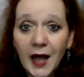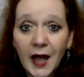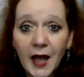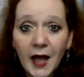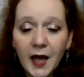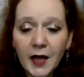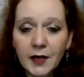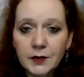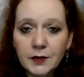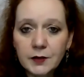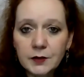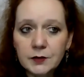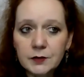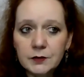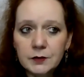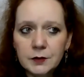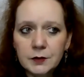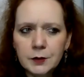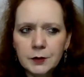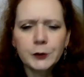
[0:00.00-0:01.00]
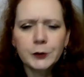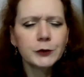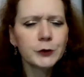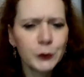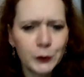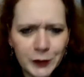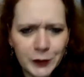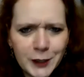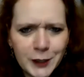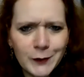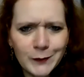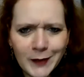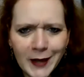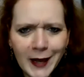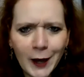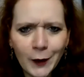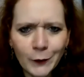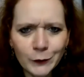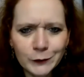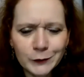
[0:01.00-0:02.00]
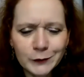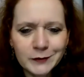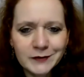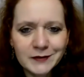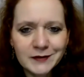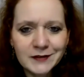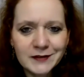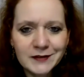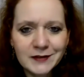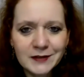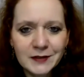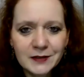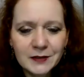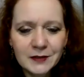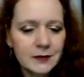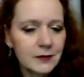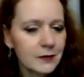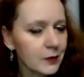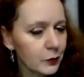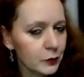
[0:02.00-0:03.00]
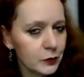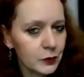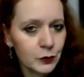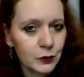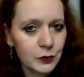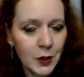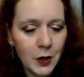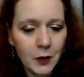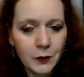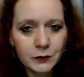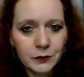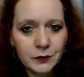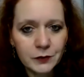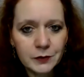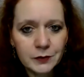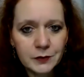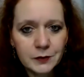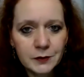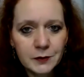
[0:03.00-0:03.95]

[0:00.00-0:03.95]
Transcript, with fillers: and to keep out those who don't.